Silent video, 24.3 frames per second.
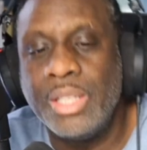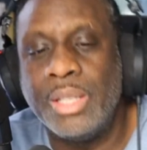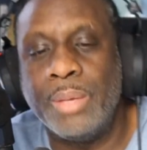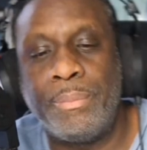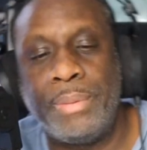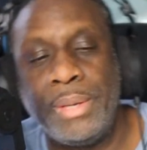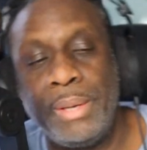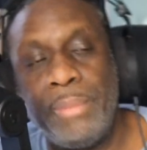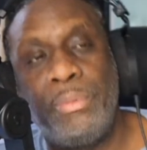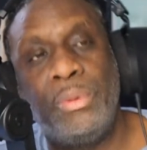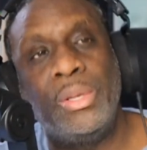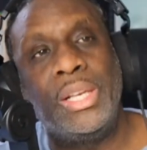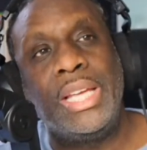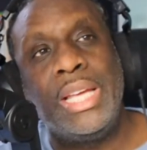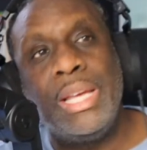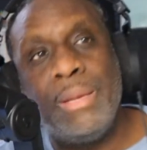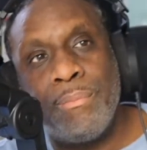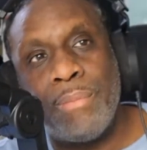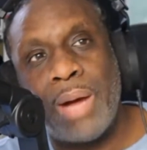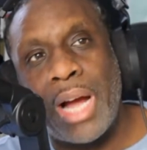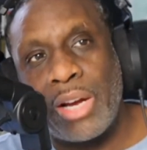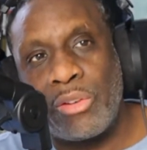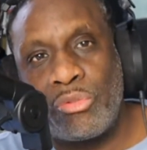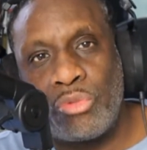The people
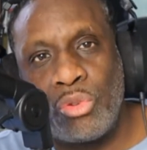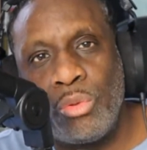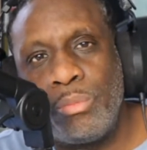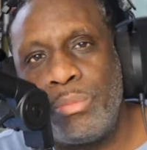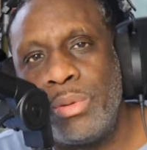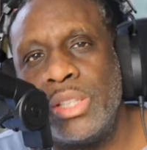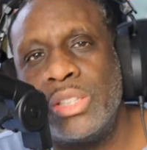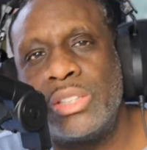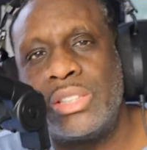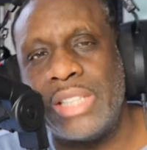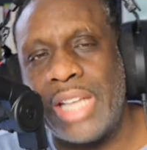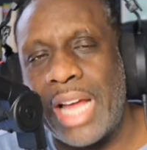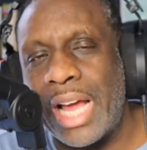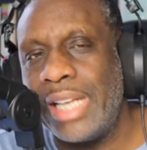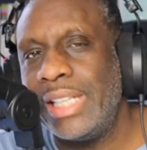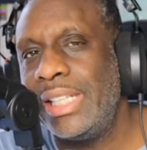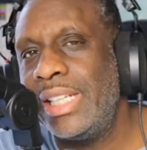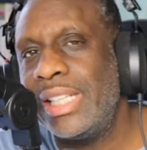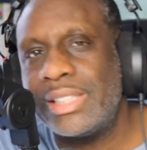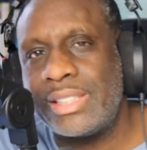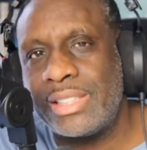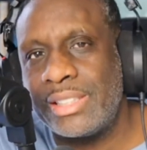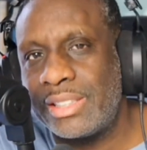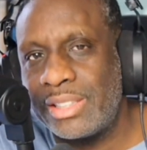in my group, is
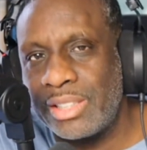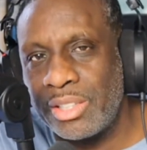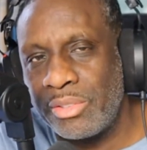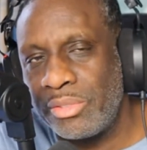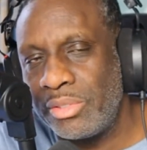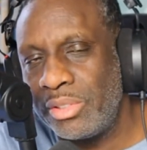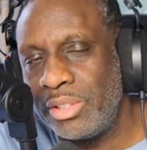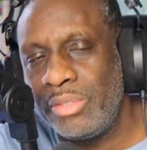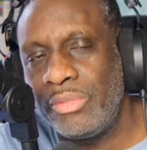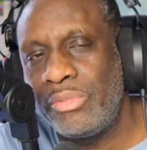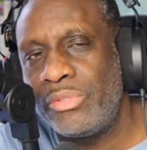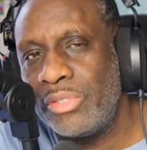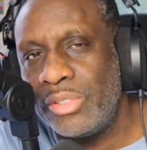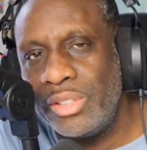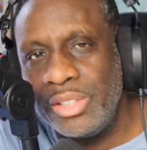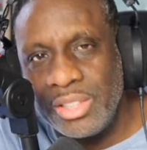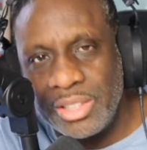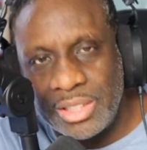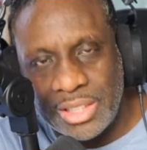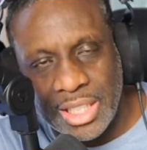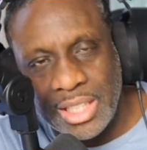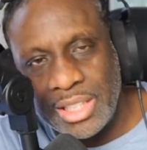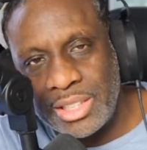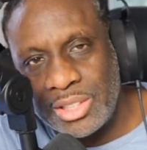not necessarily for
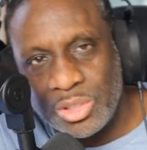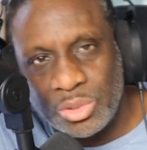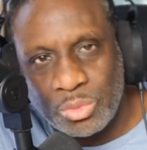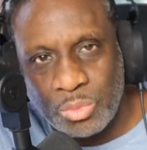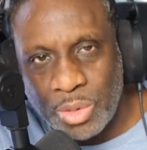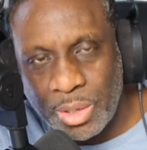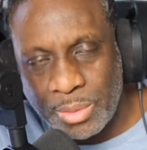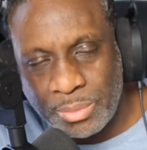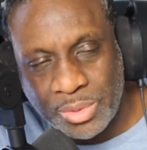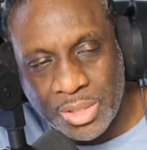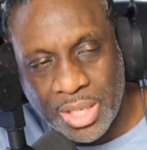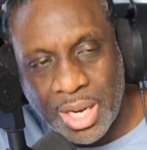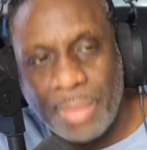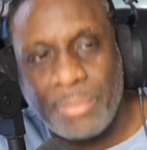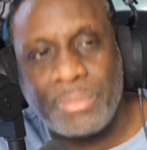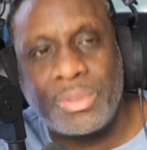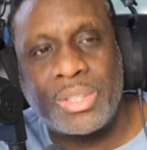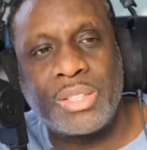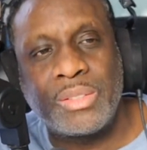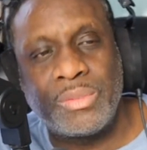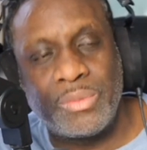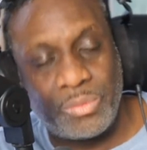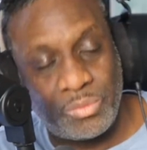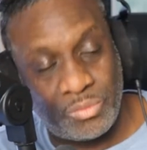you to take this workshop.
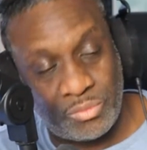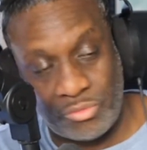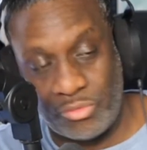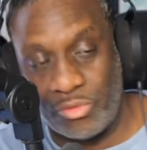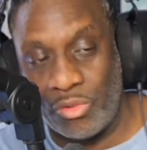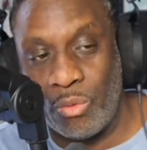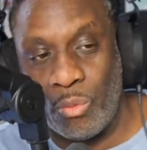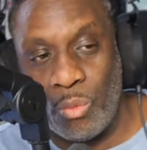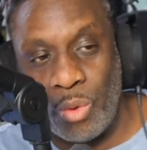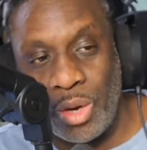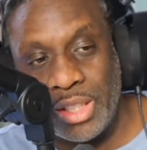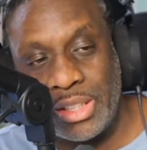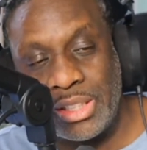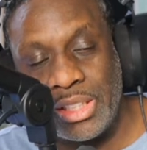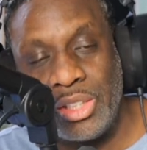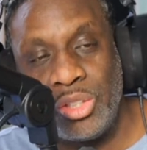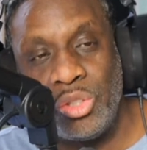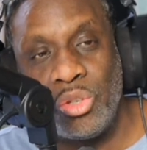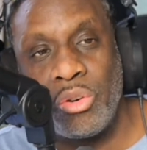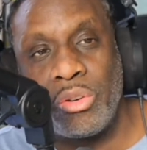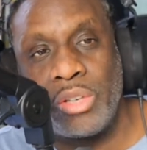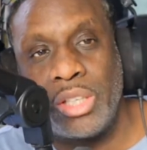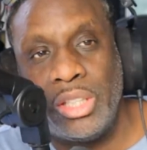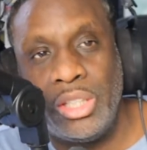For one
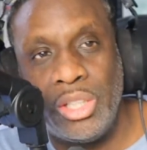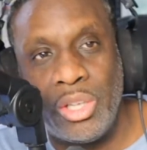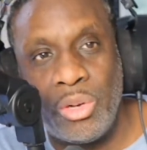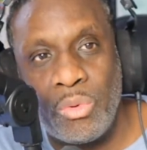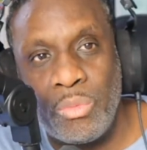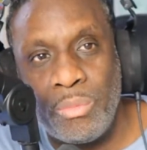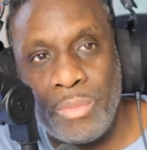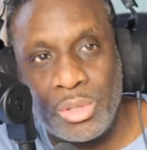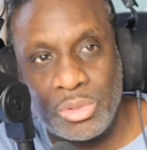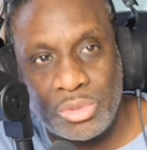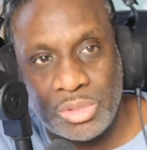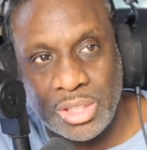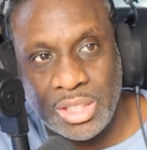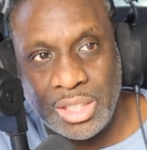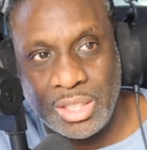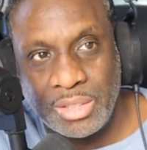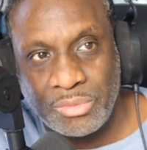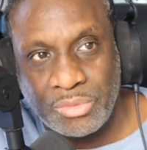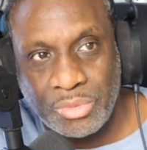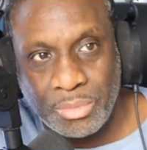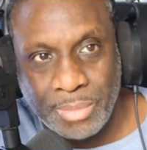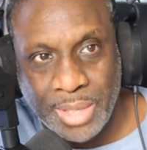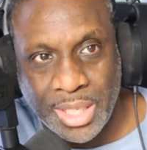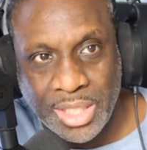thing, you already know most of
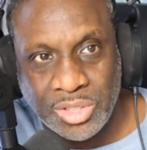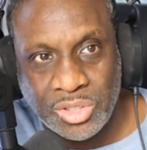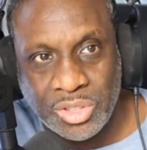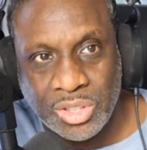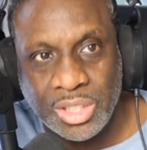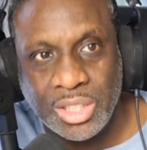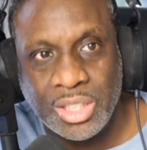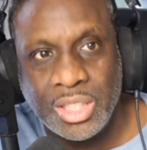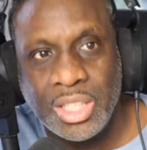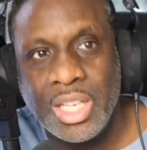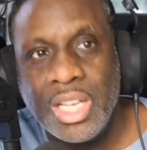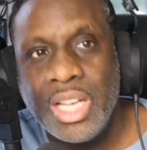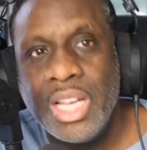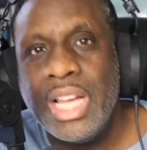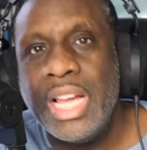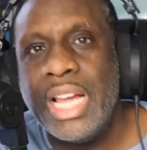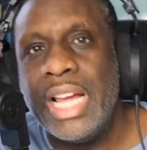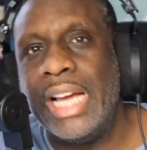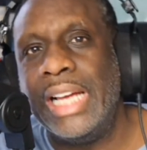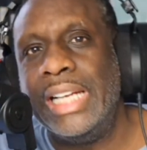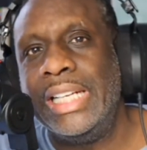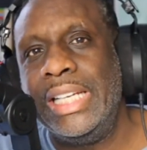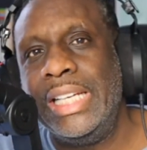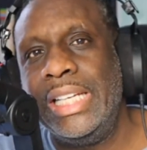the information,
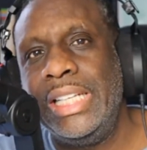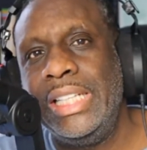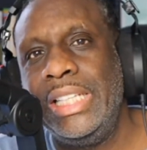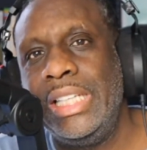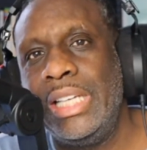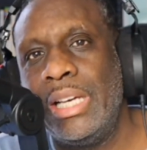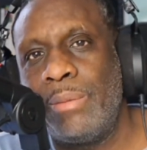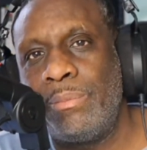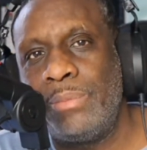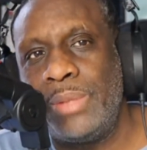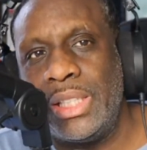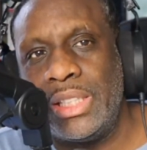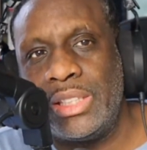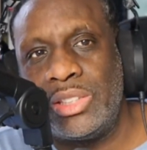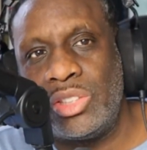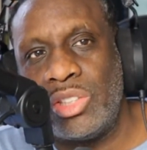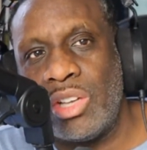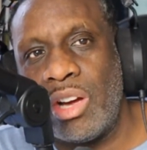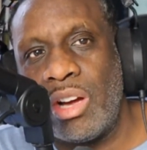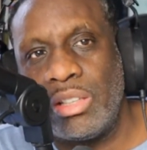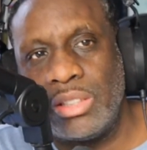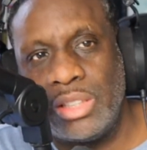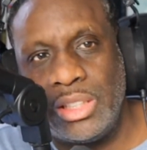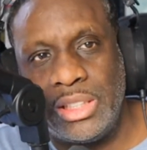and any
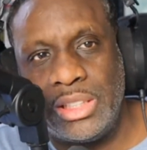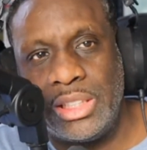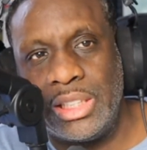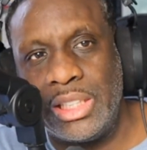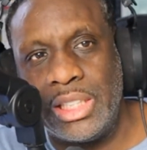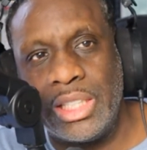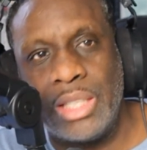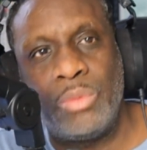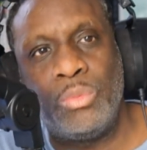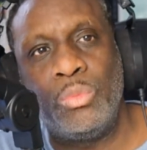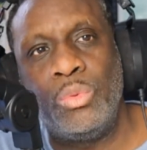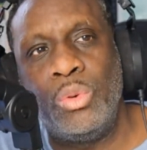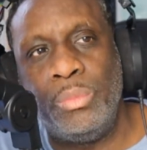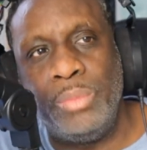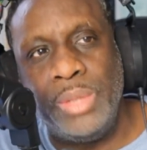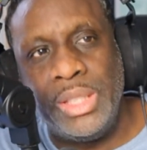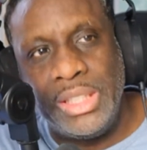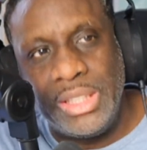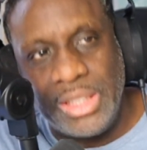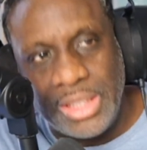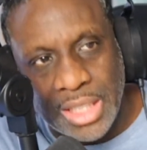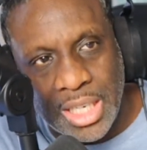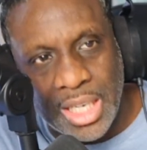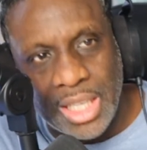updates y'all need to get will
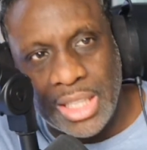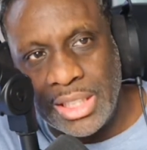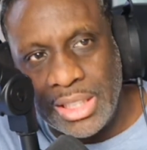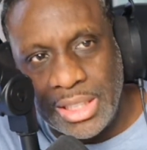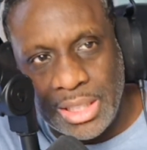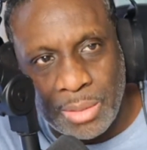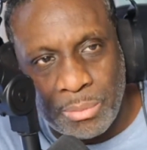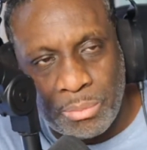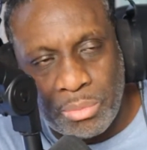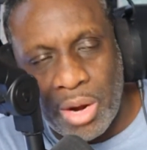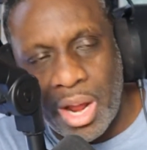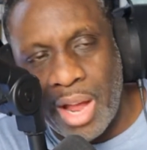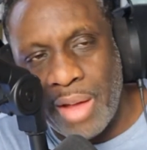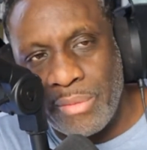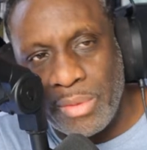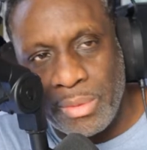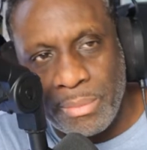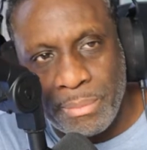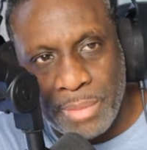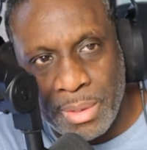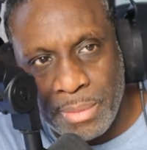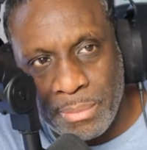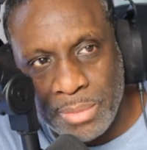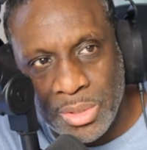be done in a
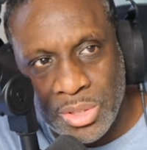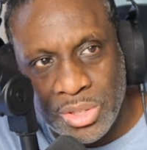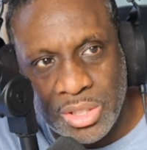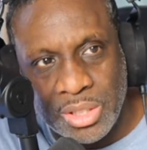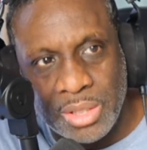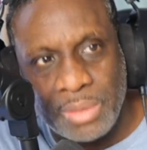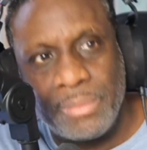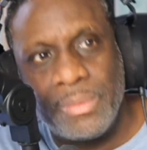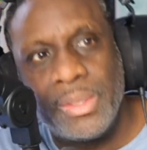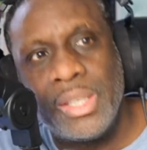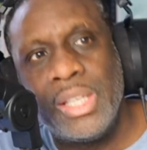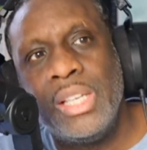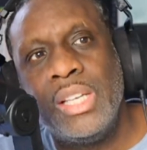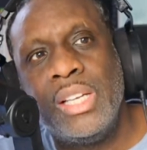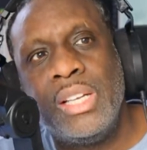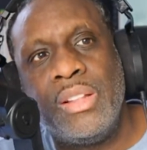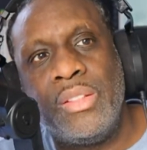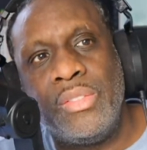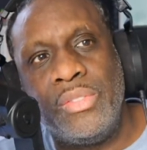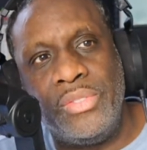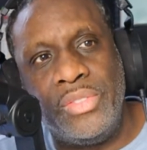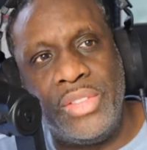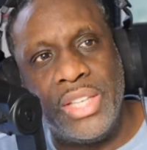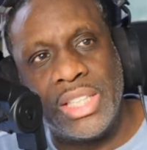private membership
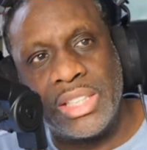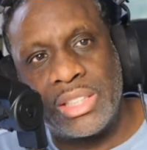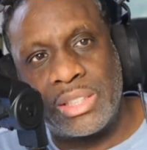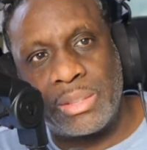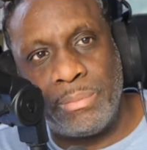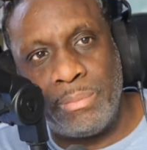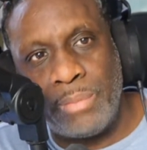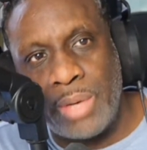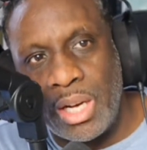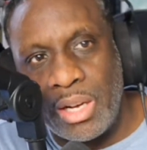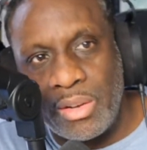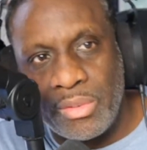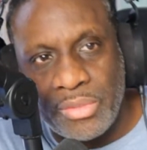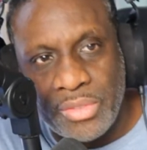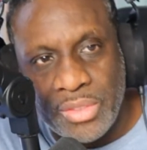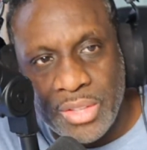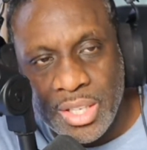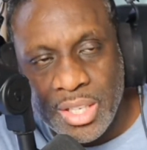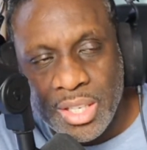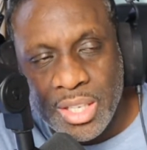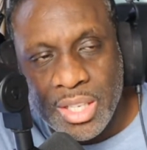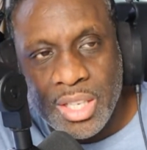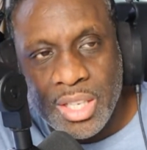this month